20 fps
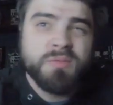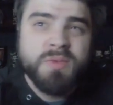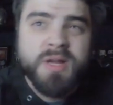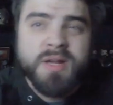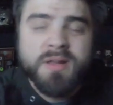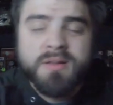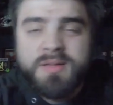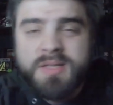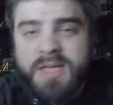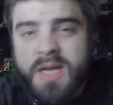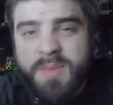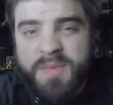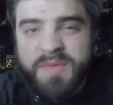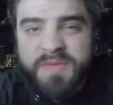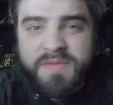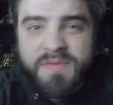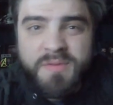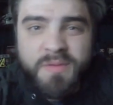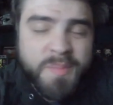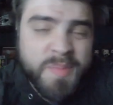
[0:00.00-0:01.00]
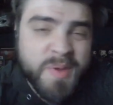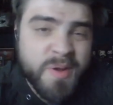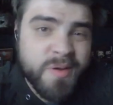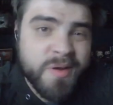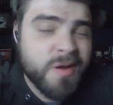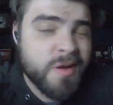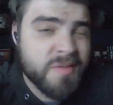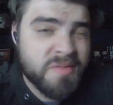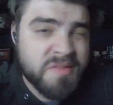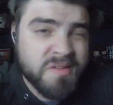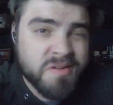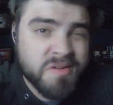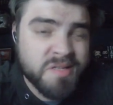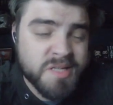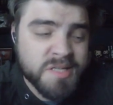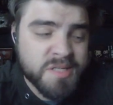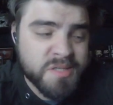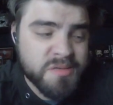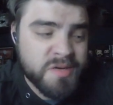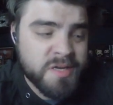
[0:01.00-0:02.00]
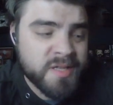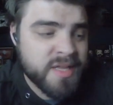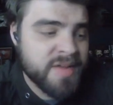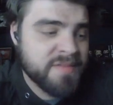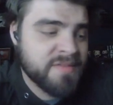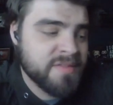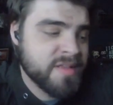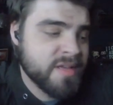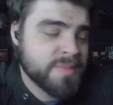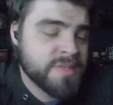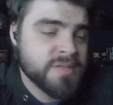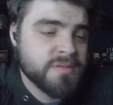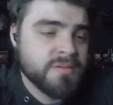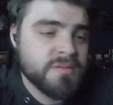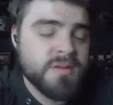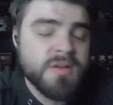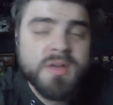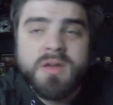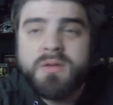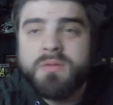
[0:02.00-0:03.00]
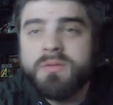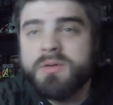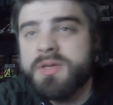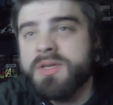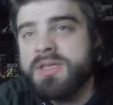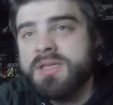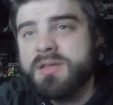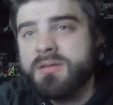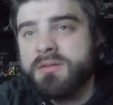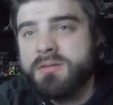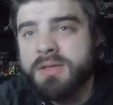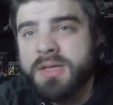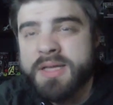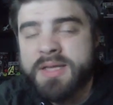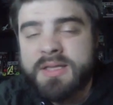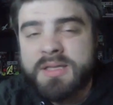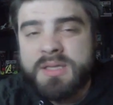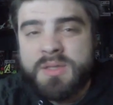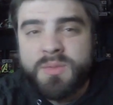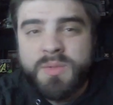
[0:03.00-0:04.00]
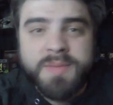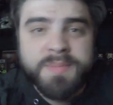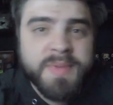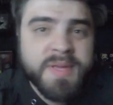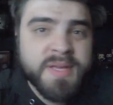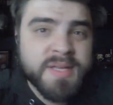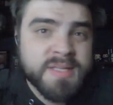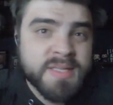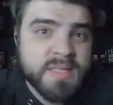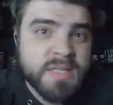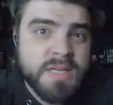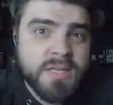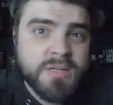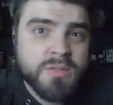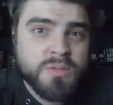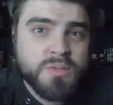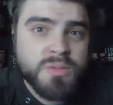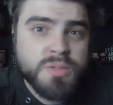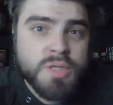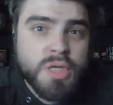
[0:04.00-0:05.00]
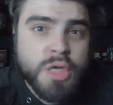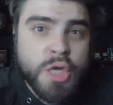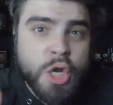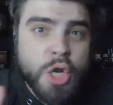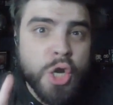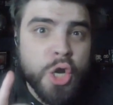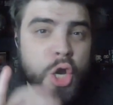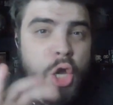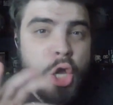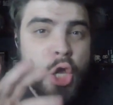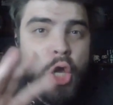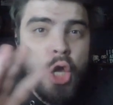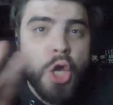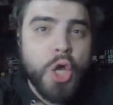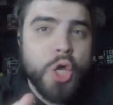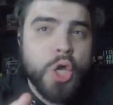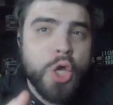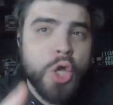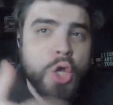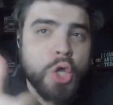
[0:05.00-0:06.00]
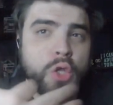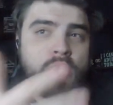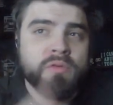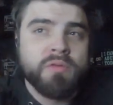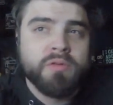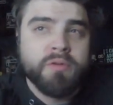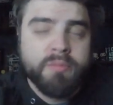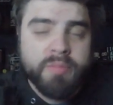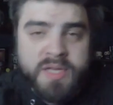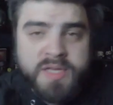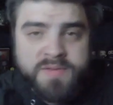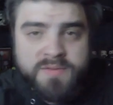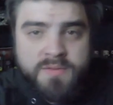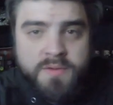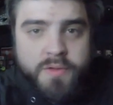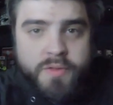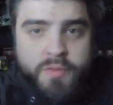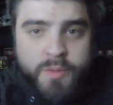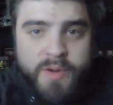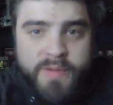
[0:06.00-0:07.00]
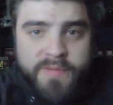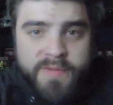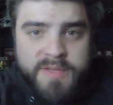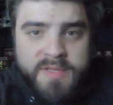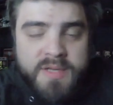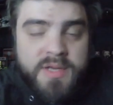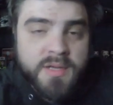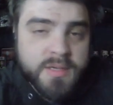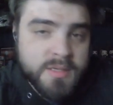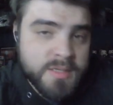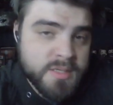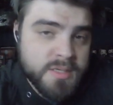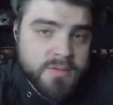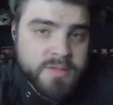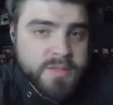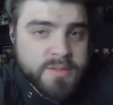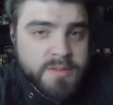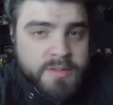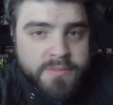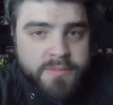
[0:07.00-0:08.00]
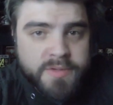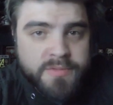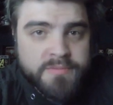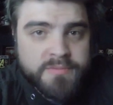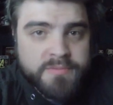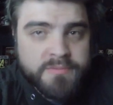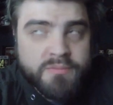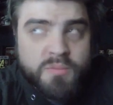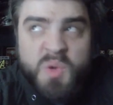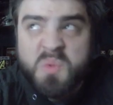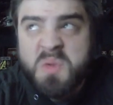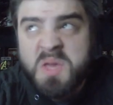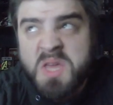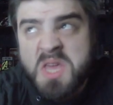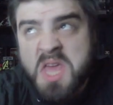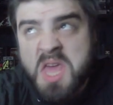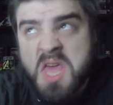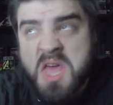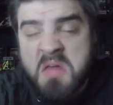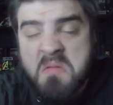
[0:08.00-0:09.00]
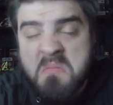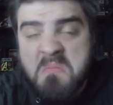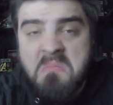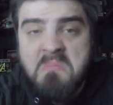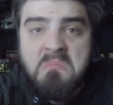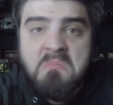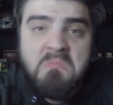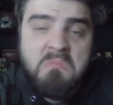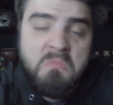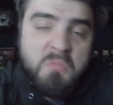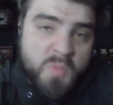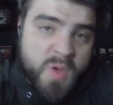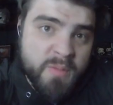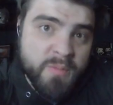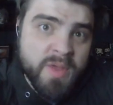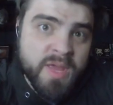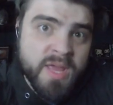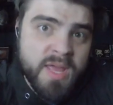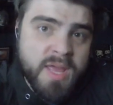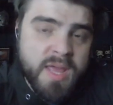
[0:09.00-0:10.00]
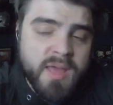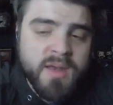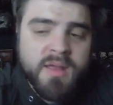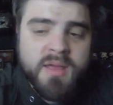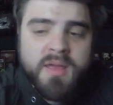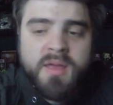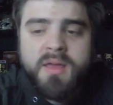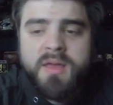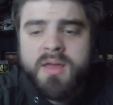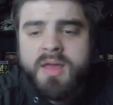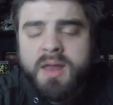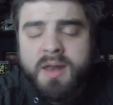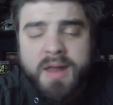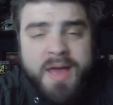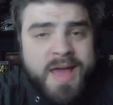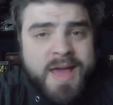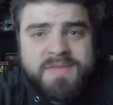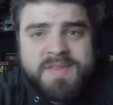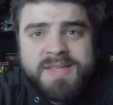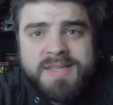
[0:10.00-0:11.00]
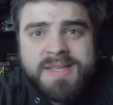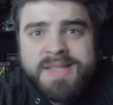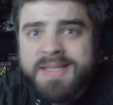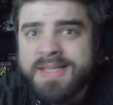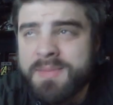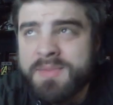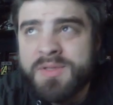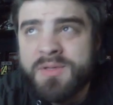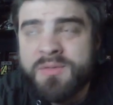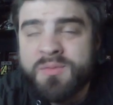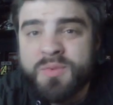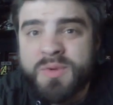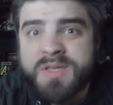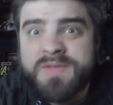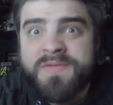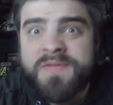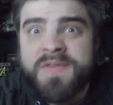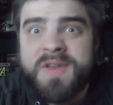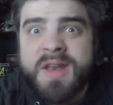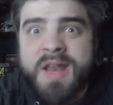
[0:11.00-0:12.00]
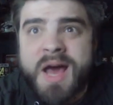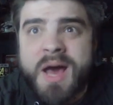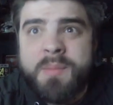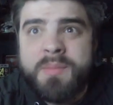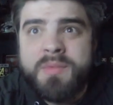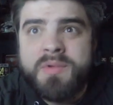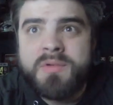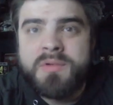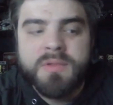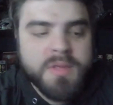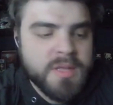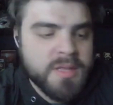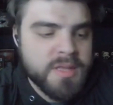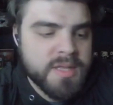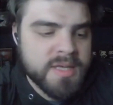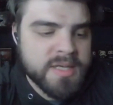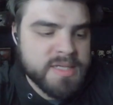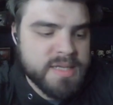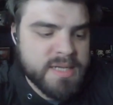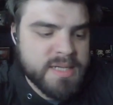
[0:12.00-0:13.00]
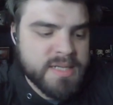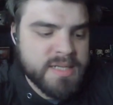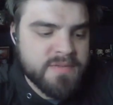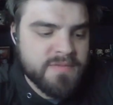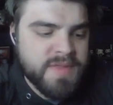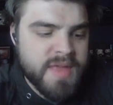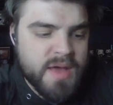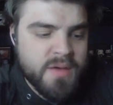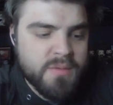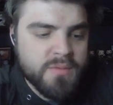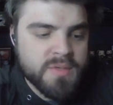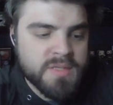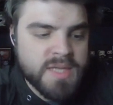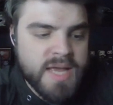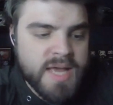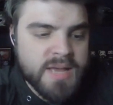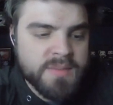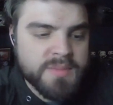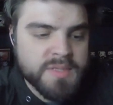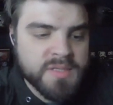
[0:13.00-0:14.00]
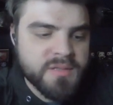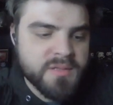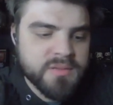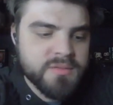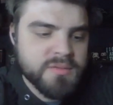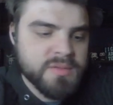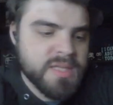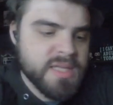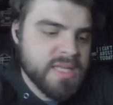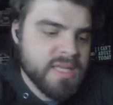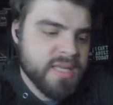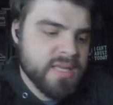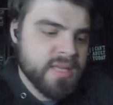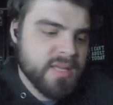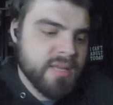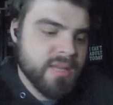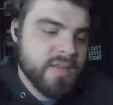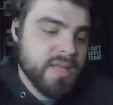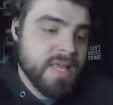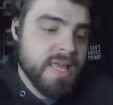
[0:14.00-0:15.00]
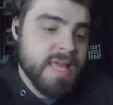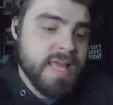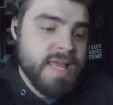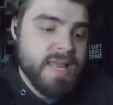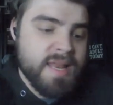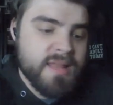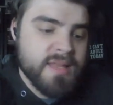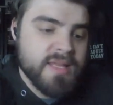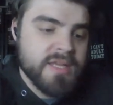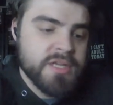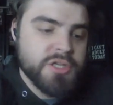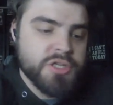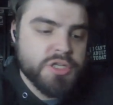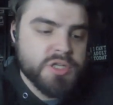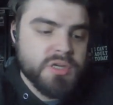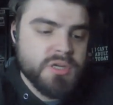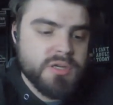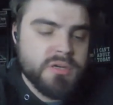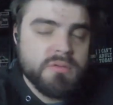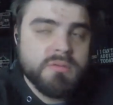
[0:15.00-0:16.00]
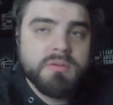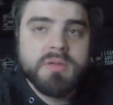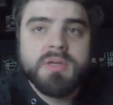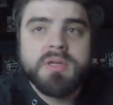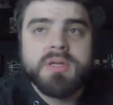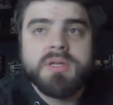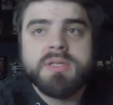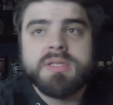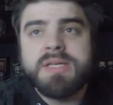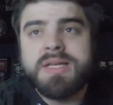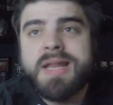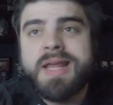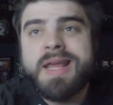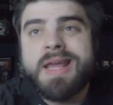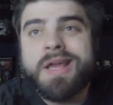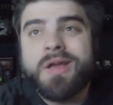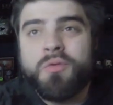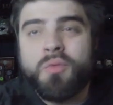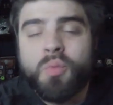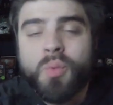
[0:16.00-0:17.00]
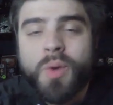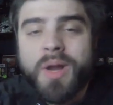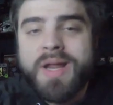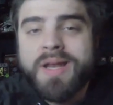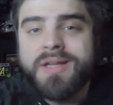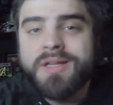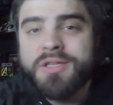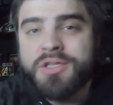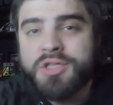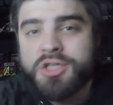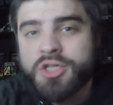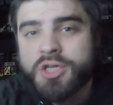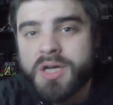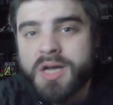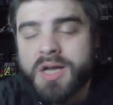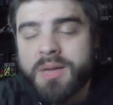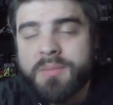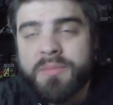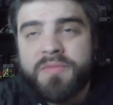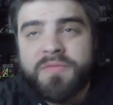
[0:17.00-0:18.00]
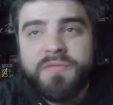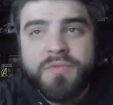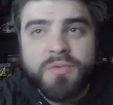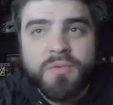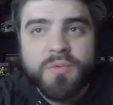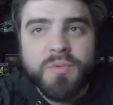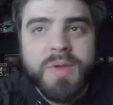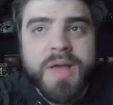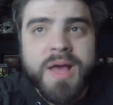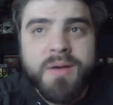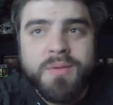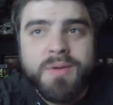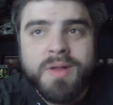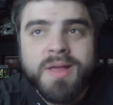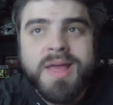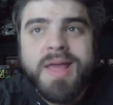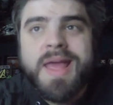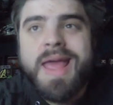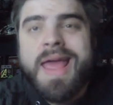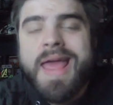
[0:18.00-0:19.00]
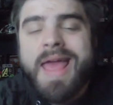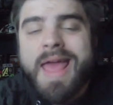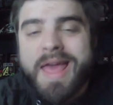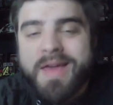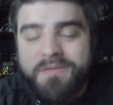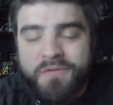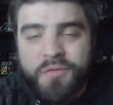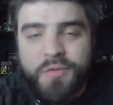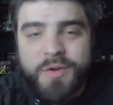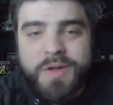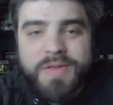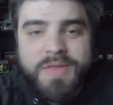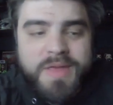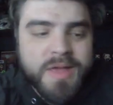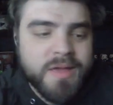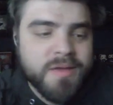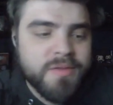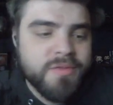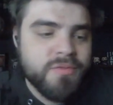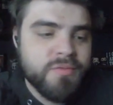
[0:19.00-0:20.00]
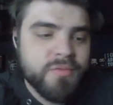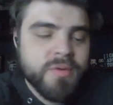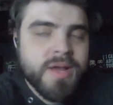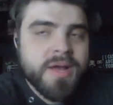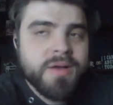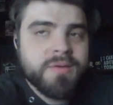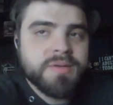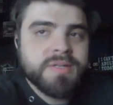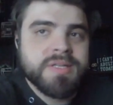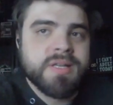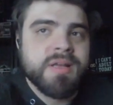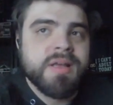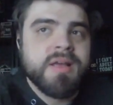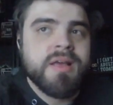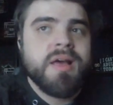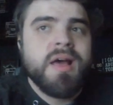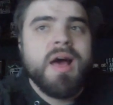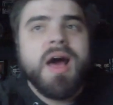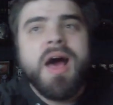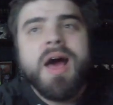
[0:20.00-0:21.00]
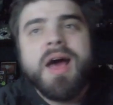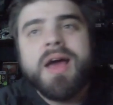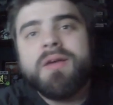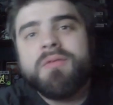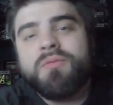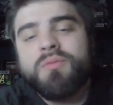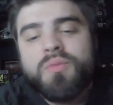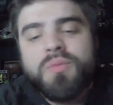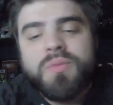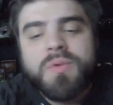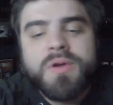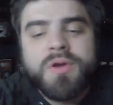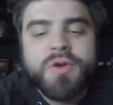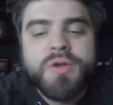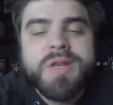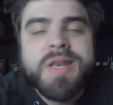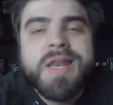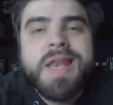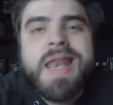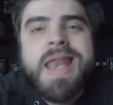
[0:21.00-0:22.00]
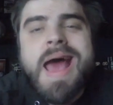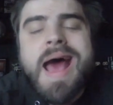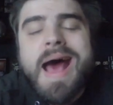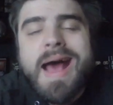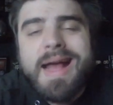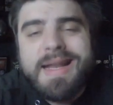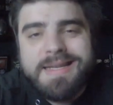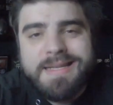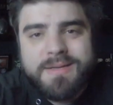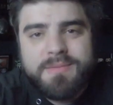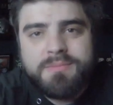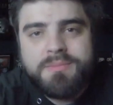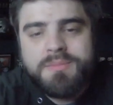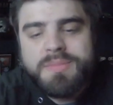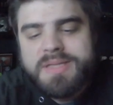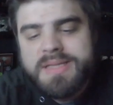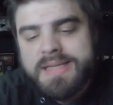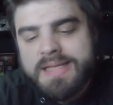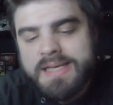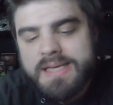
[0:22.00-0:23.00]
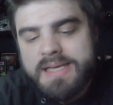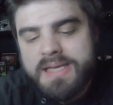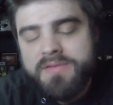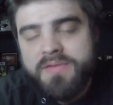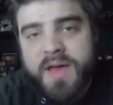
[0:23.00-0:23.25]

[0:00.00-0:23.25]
regular time of appearing on Thursdays directly after the episode. We're just a little late this week because the schedules are all over the place for all three of us. So we're doing what we can when we can. And I have to say, this episode was phenomenal. The detective that was absolutely in this show did a great job throughout everything throughout. I could not believe